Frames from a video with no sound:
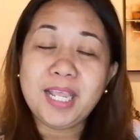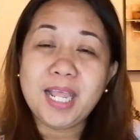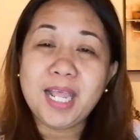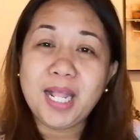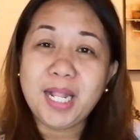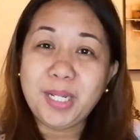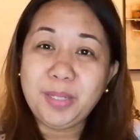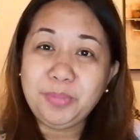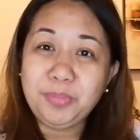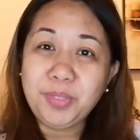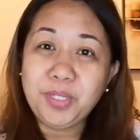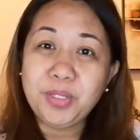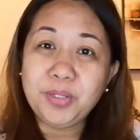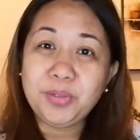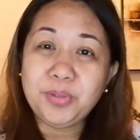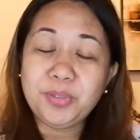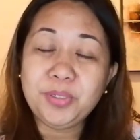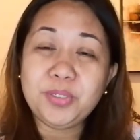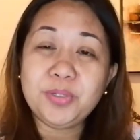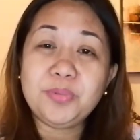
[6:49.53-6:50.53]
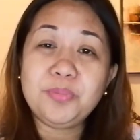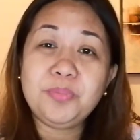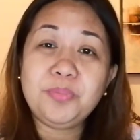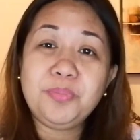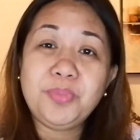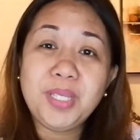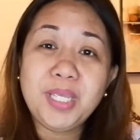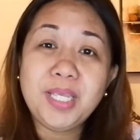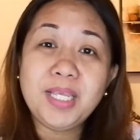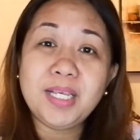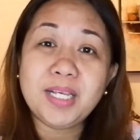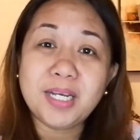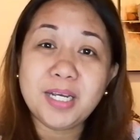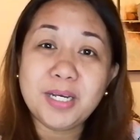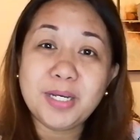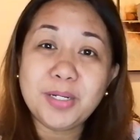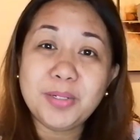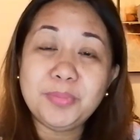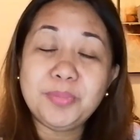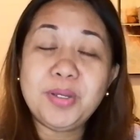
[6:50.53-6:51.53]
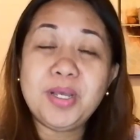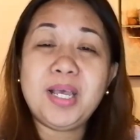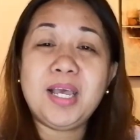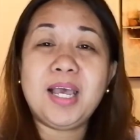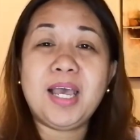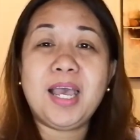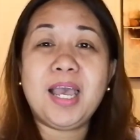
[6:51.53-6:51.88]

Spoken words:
help you to become